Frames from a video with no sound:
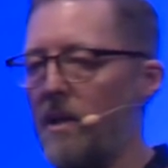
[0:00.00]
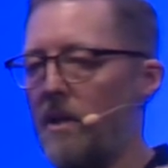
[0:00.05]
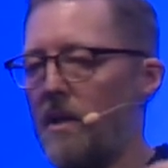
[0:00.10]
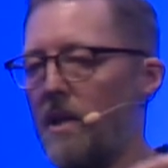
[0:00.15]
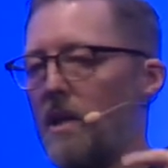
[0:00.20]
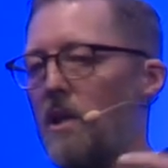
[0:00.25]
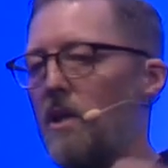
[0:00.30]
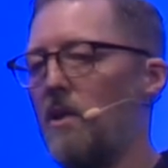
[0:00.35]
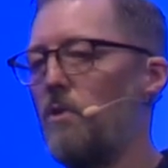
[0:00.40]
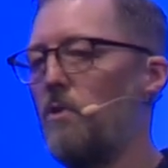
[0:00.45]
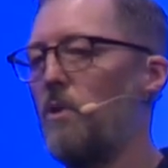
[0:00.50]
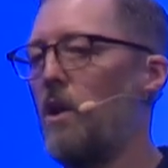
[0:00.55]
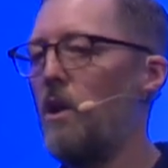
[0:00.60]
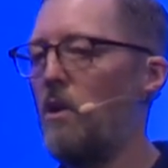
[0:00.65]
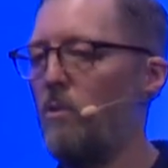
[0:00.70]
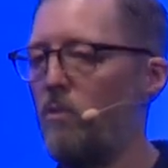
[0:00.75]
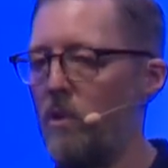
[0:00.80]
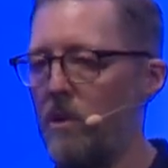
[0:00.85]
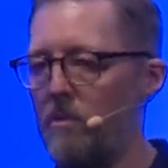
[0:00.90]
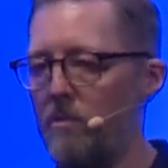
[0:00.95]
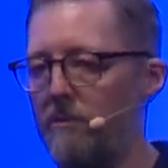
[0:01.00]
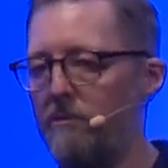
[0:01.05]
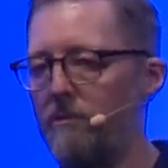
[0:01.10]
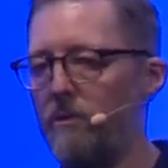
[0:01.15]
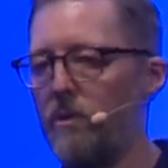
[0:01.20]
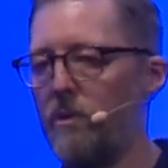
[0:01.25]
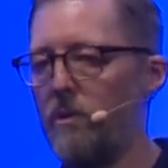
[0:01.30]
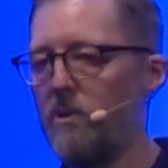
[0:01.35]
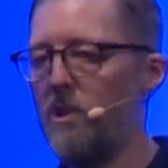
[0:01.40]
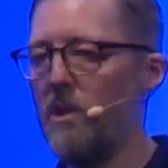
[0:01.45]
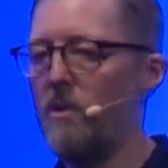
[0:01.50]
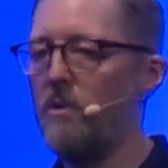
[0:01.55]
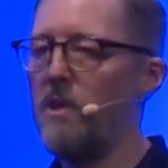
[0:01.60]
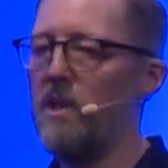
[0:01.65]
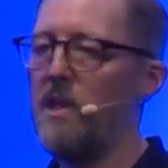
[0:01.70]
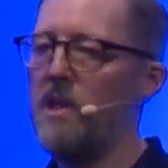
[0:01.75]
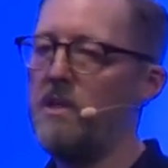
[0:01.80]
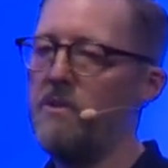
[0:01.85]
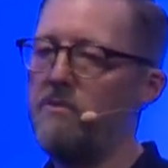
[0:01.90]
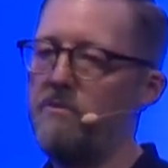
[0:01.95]
that they're going to do the homework before. So they
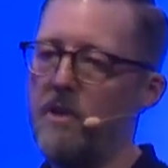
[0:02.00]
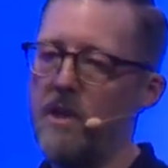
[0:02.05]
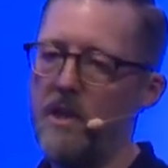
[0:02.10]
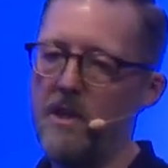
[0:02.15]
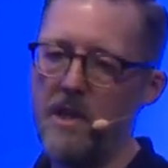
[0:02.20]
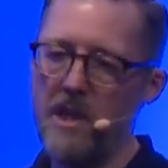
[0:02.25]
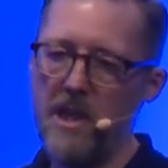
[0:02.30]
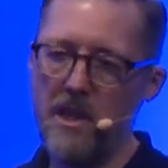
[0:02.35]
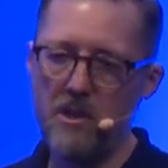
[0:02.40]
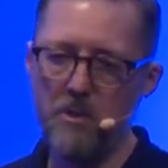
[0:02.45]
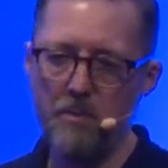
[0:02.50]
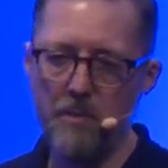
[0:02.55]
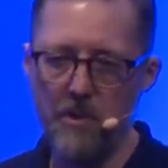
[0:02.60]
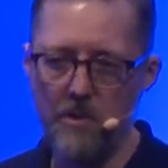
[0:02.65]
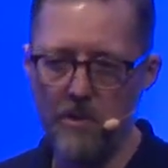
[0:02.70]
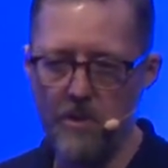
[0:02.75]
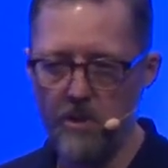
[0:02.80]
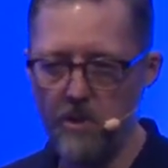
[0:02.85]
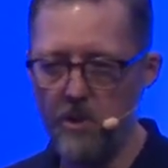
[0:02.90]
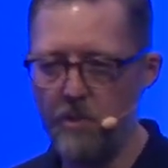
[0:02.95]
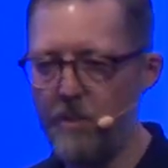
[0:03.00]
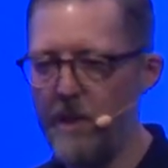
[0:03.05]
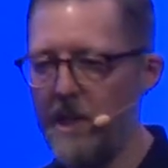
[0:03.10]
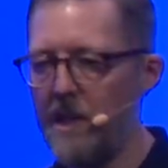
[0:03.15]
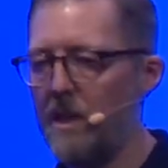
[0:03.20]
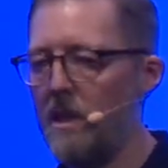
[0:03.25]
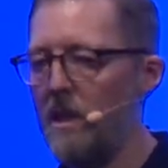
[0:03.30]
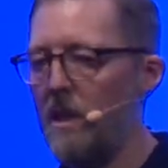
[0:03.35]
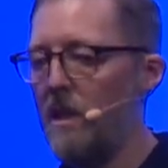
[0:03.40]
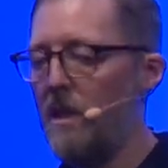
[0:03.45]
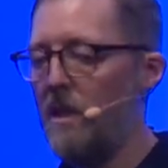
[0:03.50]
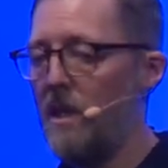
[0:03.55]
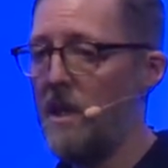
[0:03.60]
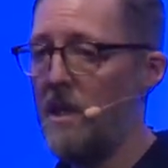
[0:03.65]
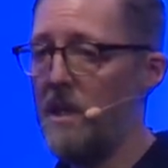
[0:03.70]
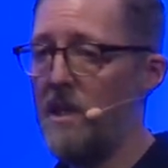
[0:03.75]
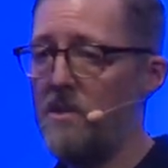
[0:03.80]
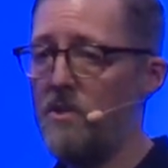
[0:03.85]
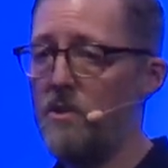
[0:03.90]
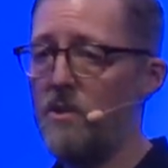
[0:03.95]
need to find the experts to speak. They
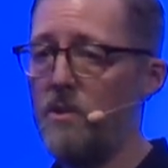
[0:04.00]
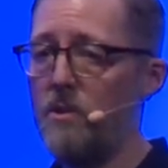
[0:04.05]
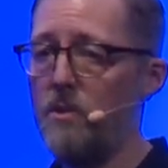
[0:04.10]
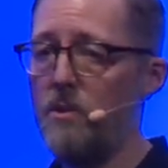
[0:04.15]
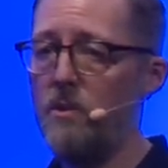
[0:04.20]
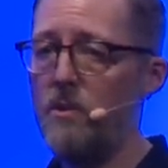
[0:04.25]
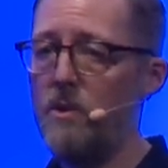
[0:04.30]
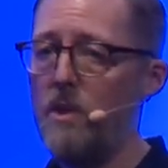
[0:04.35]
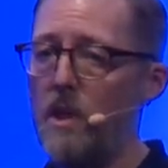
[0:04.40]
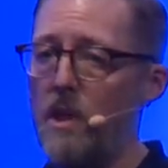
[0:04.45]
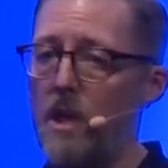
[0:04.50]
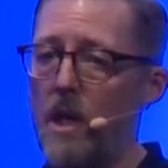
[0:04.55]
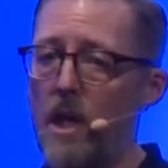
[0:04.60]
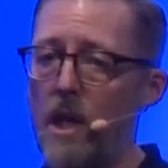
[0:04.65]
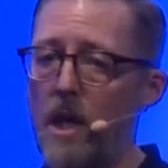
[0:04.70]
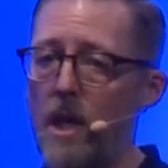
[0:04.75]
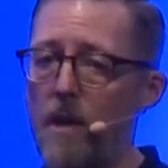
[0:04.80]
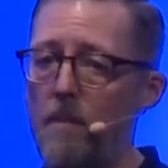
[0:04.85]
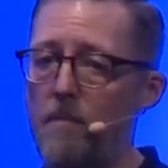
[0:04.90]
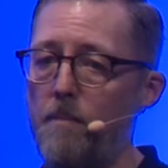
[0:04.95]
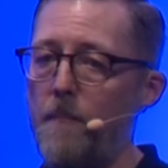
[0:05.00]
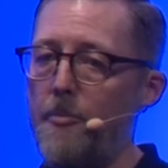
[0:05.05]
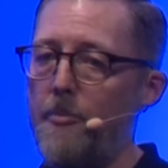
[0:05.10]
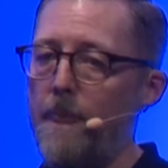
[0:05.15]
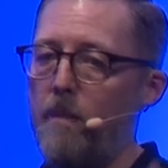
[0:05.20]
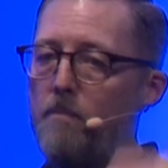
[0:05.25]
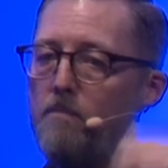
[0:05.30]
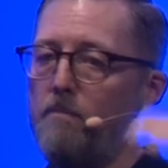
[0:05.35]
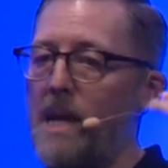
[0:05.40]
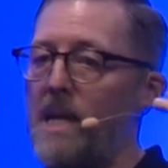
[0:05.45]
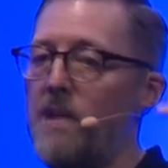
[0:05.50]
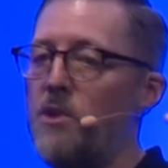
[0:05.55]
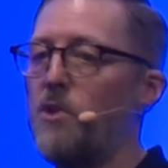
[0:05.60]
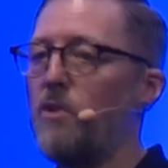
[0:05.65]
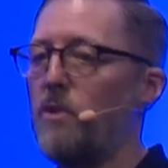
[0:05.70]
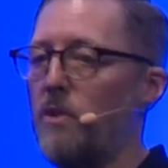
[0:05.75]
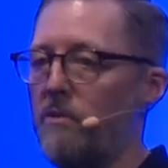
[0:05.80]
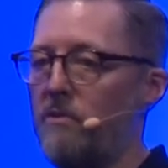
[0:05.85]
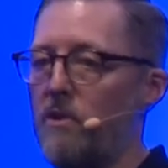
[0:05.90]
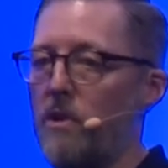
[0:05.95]
need to um, make
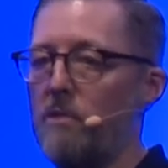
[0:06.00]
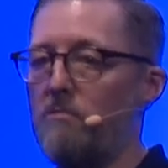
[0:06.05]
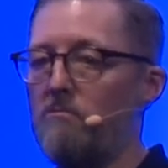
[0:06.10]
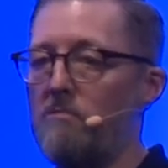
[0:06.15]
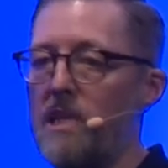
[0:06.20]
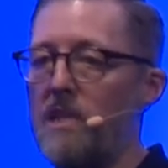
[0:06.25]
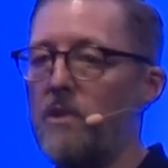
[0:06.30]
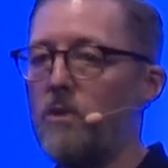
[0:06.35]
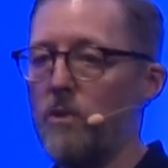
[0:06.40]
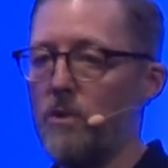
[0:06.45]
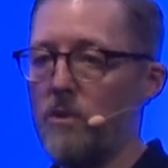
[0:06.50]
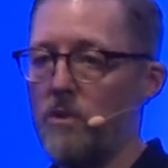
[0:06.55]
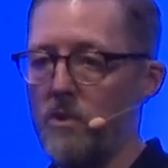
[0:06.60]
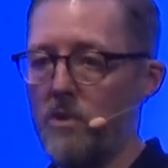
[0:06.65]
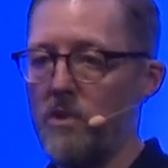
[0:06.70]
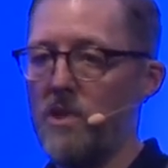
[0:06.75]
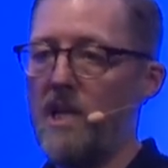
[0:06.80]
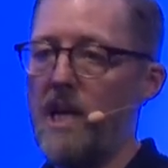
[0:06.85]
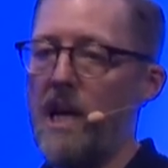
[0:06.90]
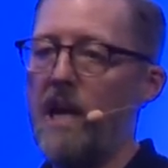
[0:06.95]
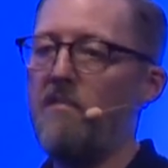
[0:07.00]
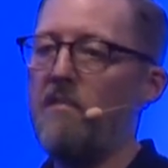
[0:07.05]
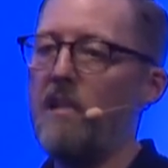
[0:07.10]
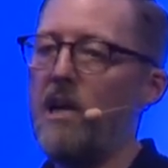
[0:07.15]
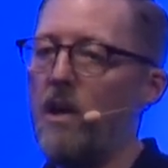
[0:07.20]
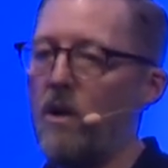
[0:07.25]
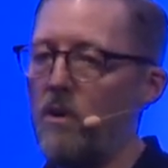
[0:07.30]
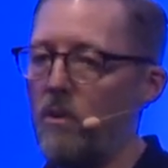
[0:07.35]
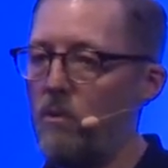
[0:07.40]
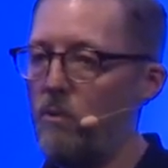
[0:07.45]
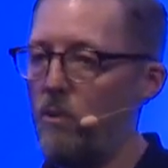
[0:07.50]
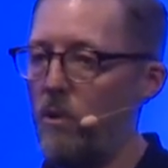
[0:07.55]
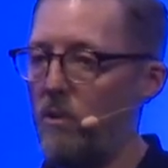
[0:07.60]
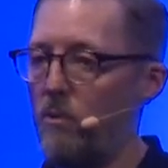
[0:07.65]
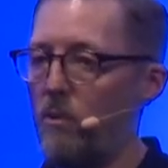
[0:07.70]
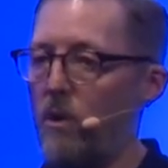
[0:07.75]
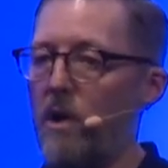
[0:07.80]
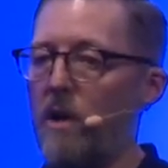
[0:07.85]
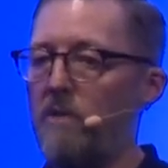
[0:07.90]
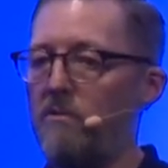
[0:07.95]
sure they've got the resources to carry on with
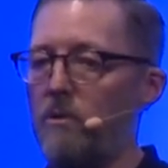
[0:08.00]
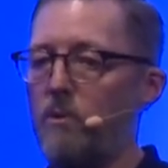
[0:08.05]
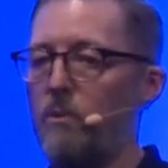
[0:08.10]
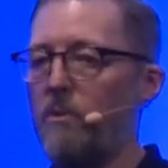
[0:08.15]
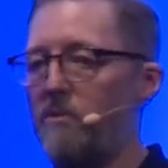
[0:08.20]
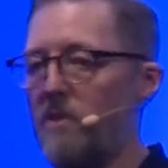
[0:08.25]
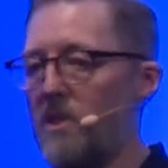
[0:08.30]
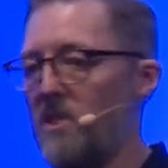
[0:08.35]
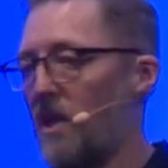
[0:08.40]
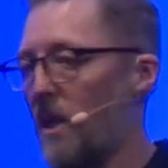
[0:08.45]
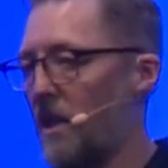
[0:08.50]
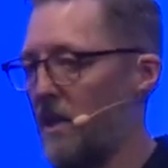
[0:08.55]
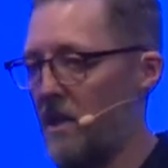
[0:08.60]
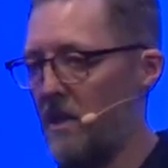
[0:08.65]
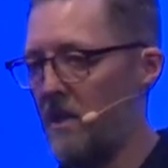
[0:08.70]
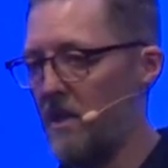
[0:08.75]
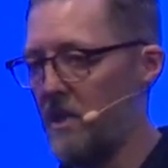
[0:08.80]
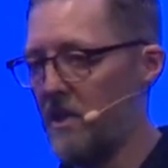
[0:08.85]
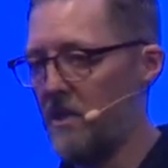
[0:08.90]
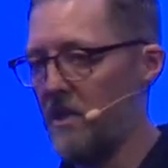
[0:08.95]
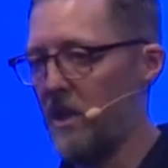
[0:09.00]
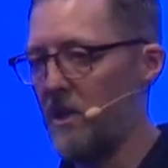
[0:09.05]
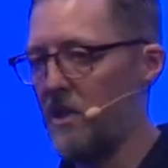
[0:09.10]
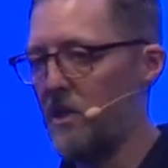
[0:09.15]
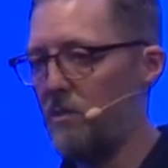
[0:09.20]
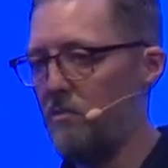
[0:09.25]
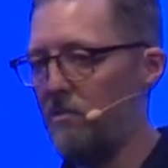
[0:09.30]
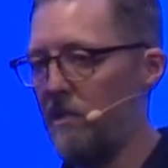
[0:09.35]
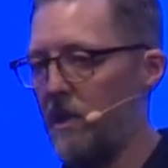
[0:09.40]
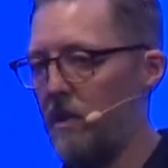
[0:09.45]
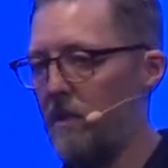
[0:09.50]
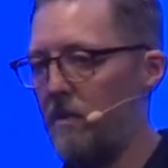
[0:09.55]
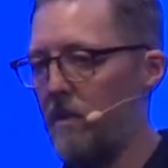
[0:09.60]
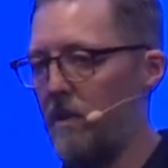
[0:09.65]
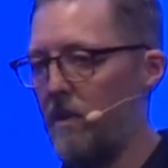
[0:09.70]
whatever we've designed in the design sprint.